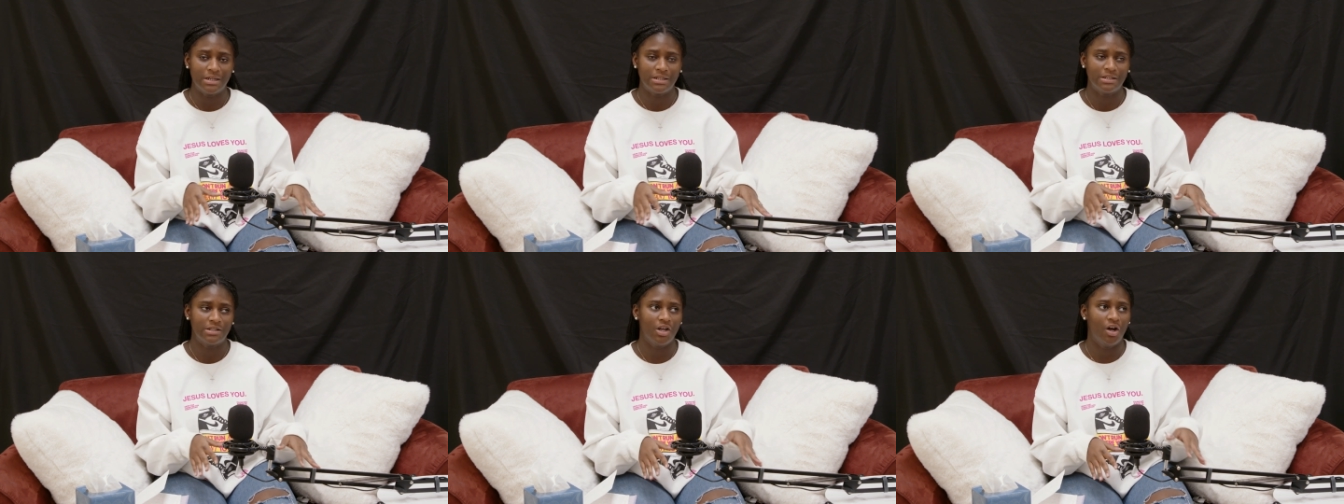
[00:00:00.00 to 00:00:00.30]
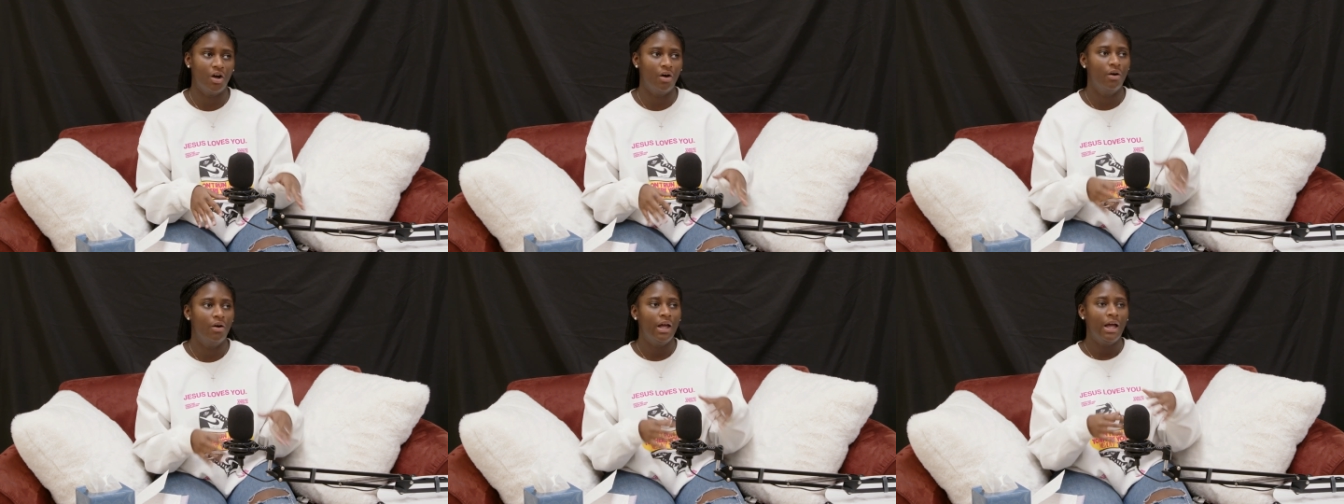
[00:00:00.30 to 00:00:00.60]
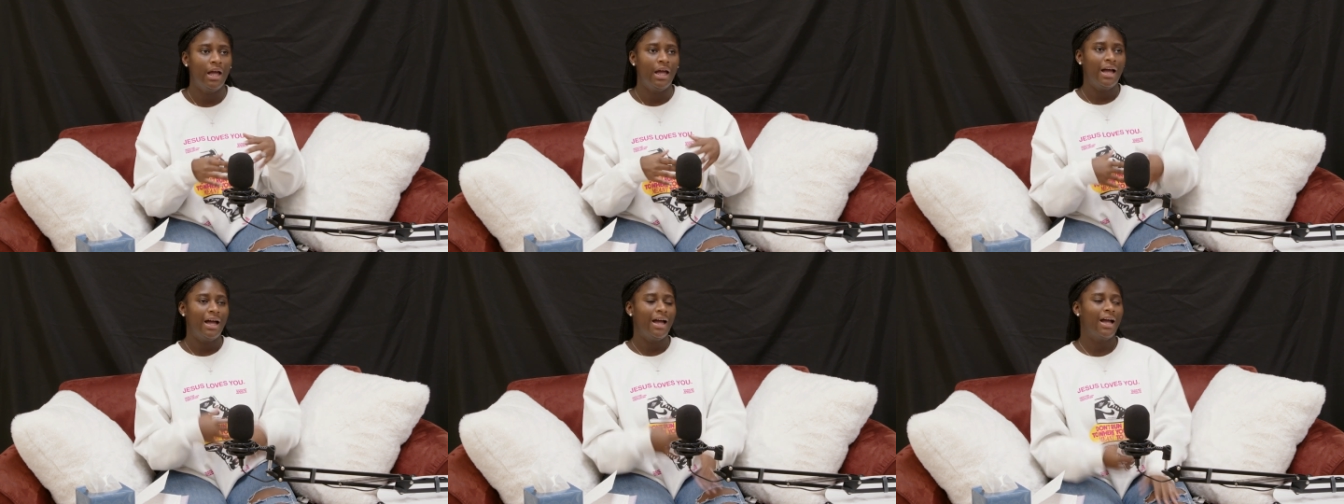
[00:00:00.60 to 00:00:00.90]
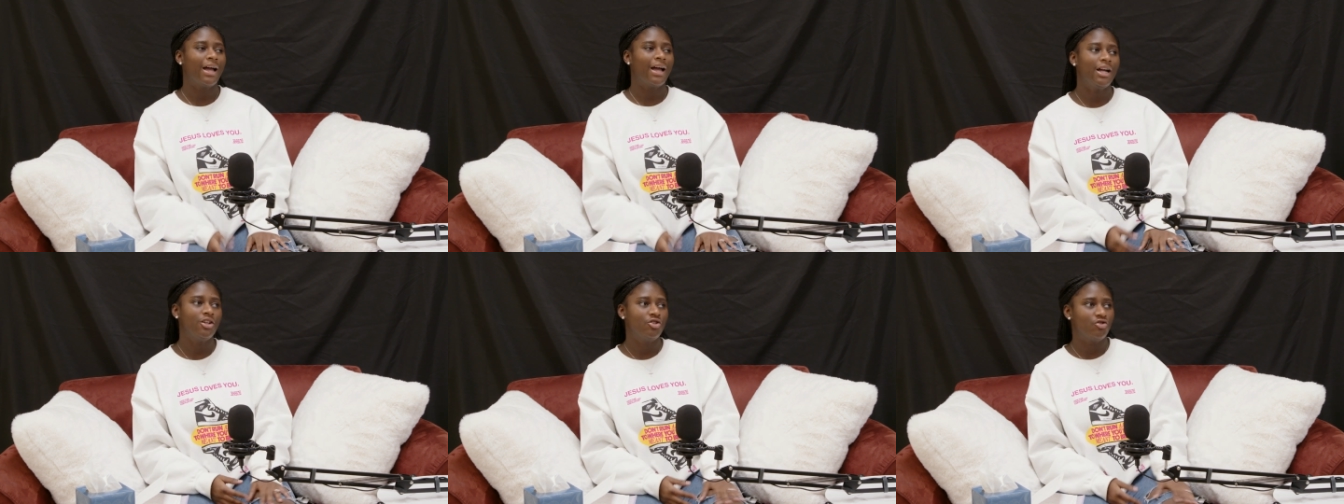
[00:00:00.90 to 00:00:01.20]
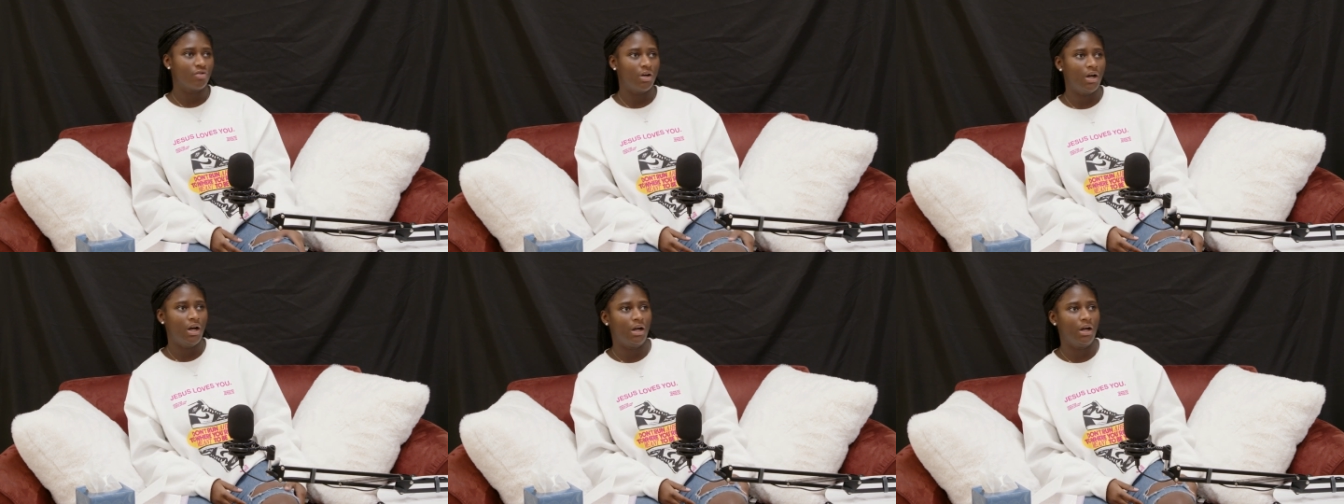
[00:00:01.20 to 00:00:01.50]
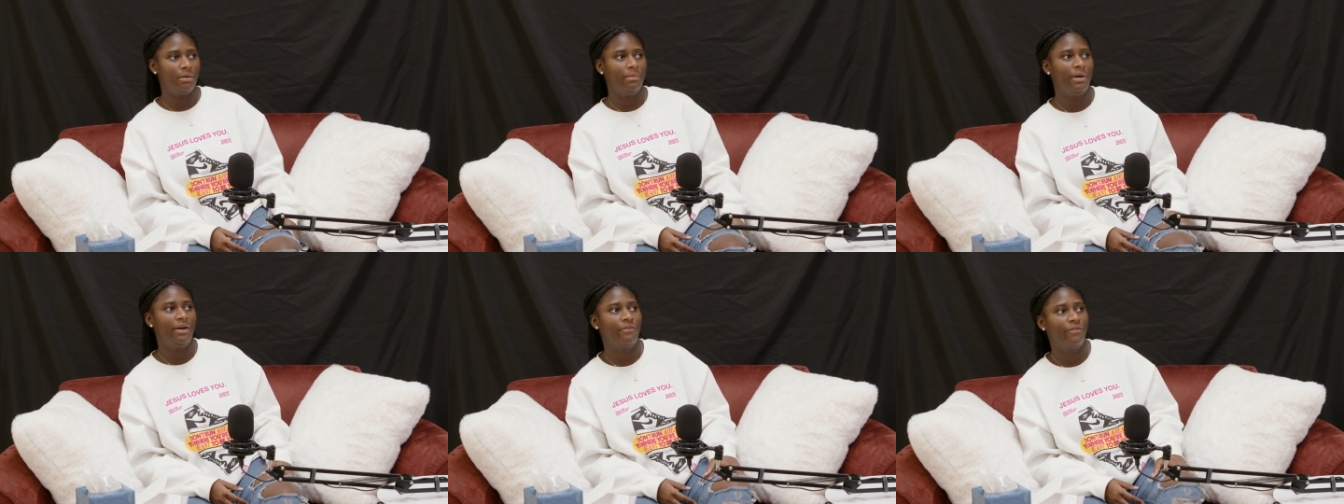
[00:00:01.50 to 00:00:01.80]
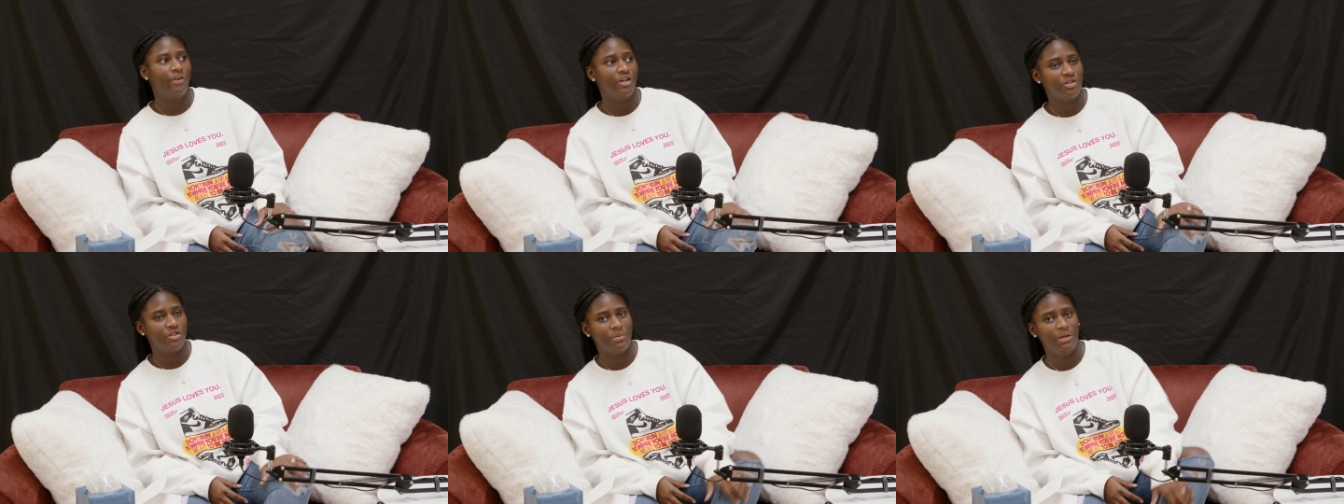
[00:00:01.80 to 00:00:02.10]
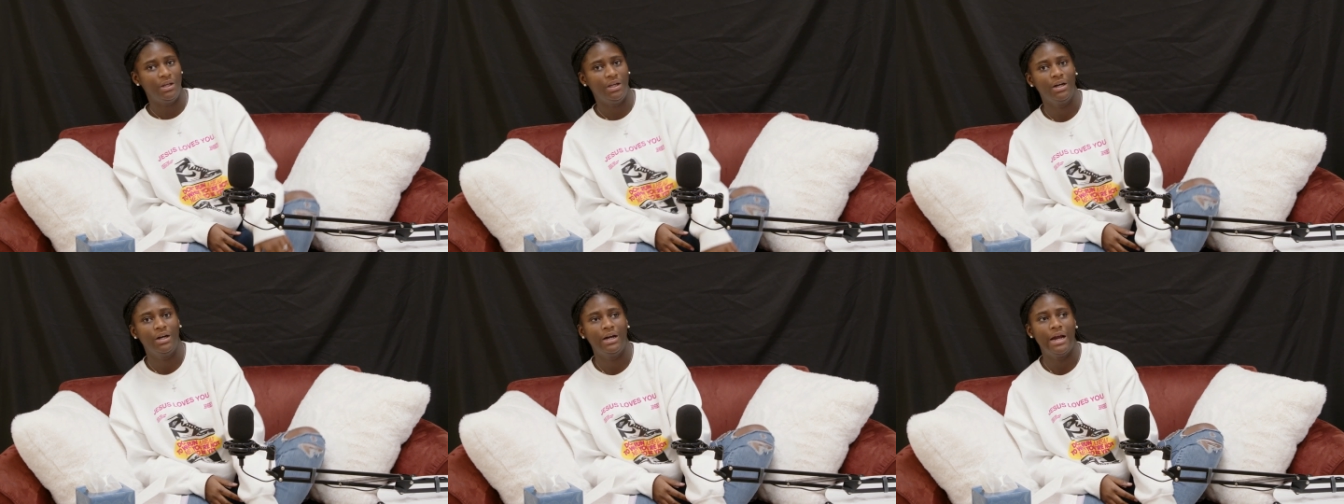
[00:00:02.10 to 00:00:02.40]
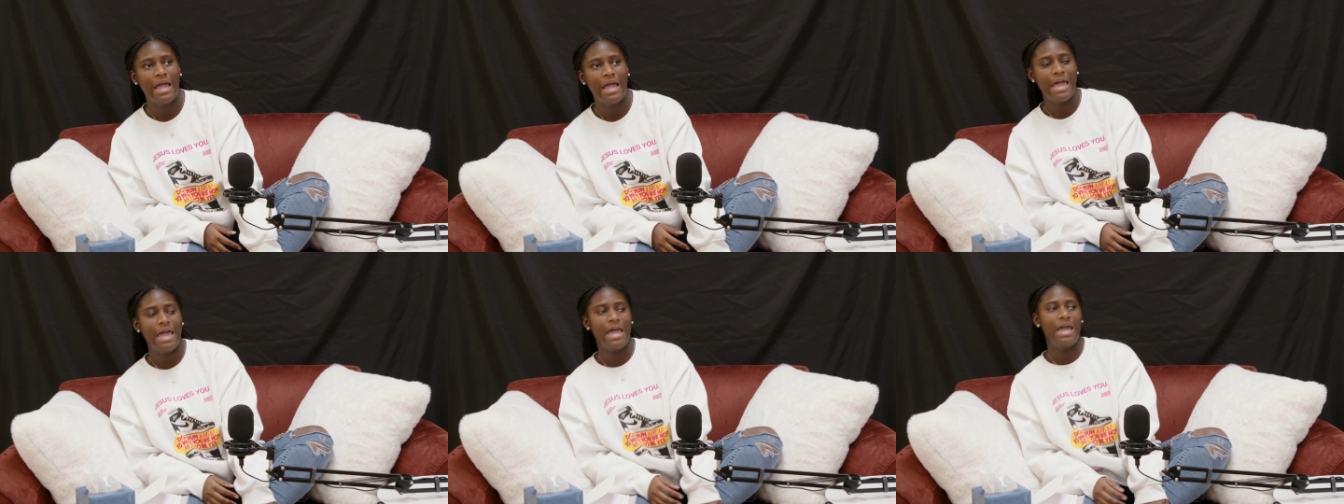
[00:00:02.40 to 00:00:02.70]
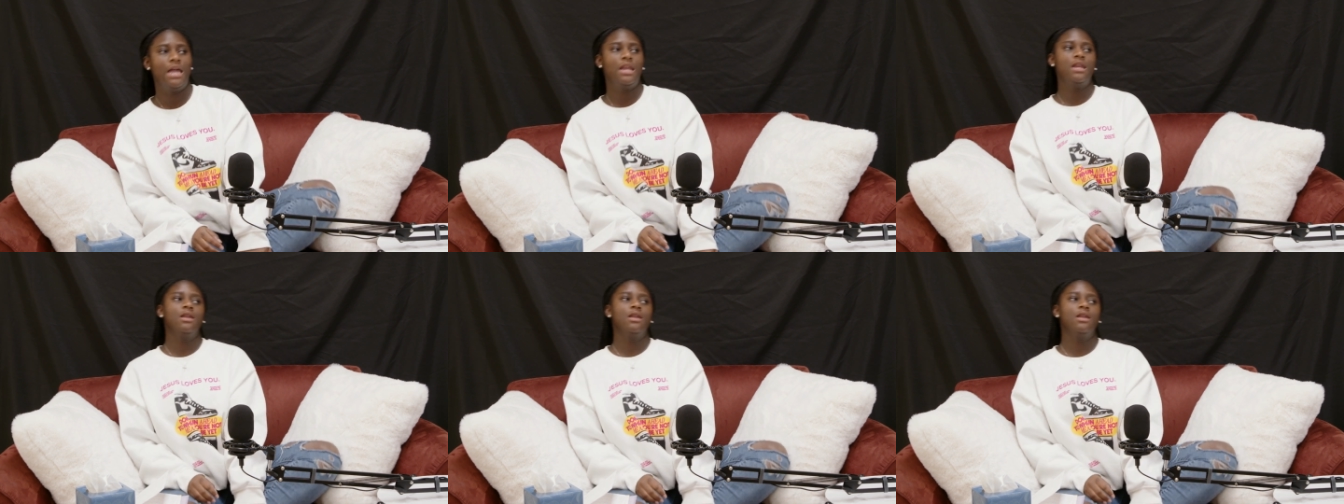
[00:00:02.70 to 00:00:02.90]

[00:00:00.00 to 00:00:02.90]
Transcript: So I got drunk my freshman year, and